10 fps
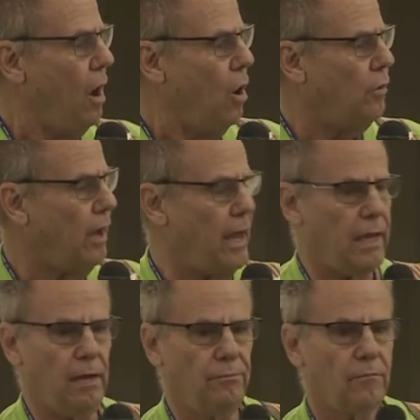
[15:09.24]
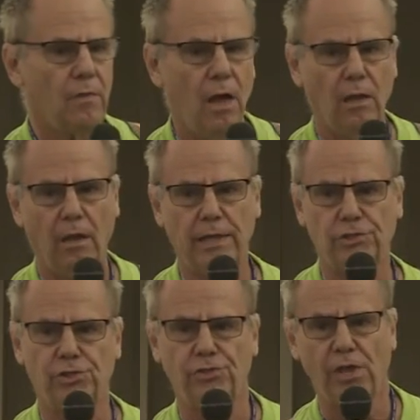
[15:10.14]
Okay,
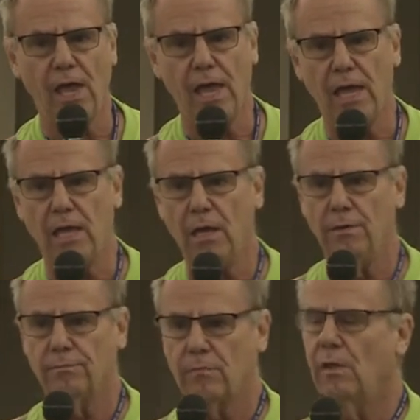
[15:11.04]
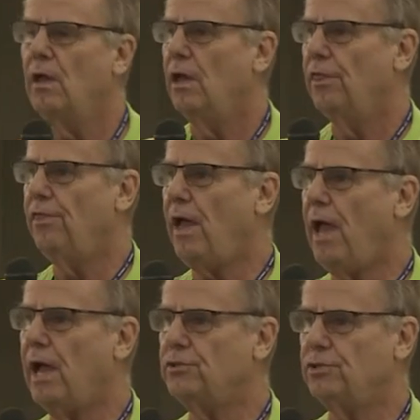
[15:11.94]
let's say
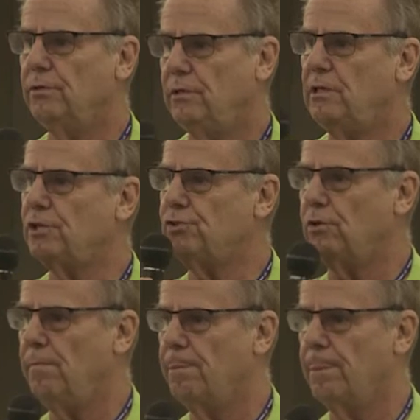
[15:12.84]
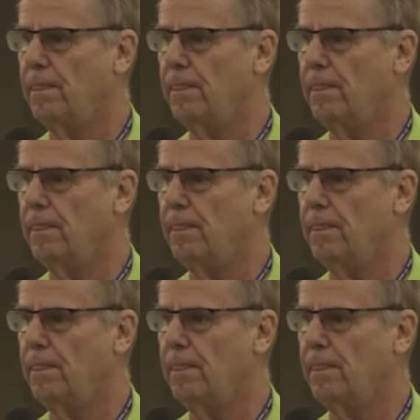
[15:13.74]
that, yes, sir.